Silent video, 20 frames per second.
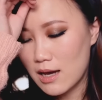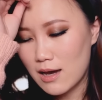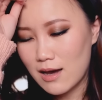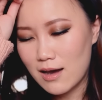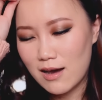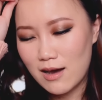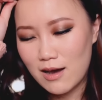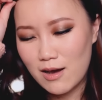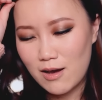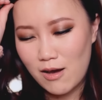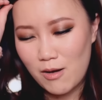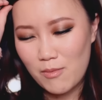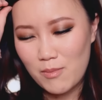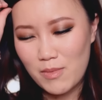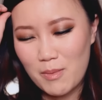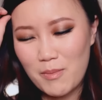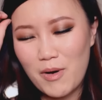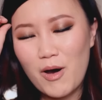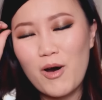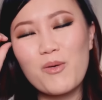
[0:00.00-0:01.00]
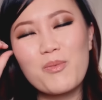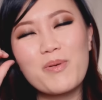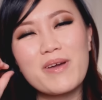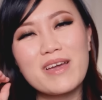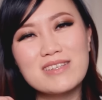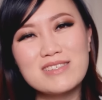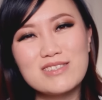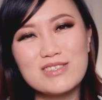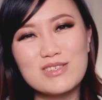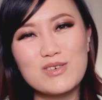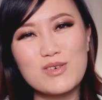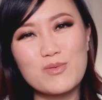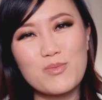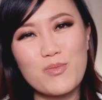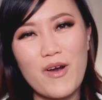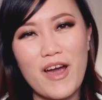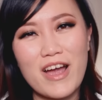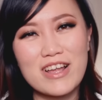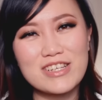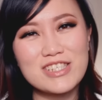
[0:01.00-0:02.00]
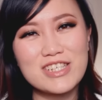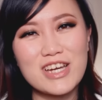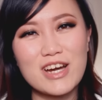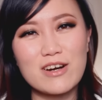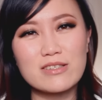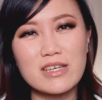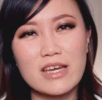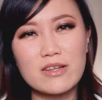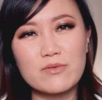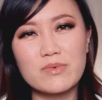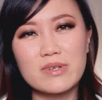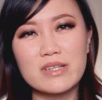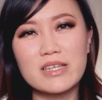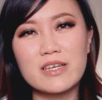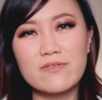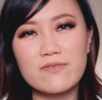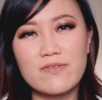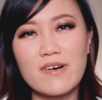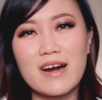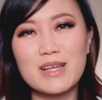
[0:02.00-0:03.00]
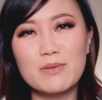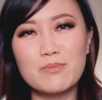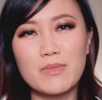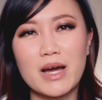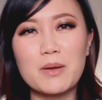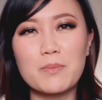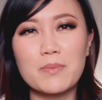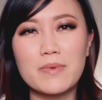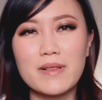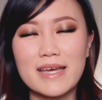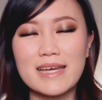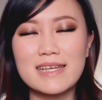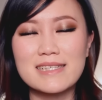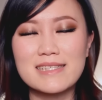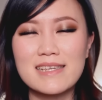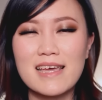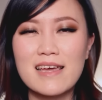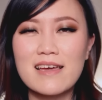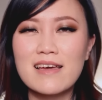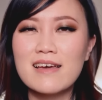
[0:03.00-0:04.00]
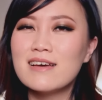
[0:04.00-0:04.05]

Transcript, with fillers: um, I'm hoping to branch out and really find my place.